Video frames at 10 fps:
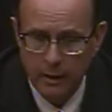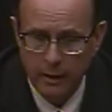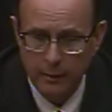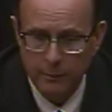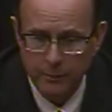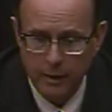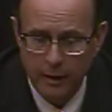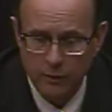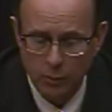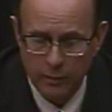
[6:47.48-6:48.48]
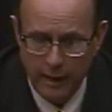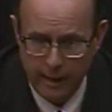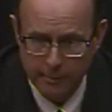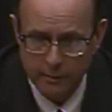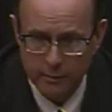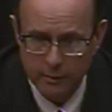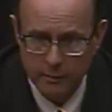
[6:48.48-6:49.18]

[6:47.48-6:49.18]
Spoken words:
As it happened,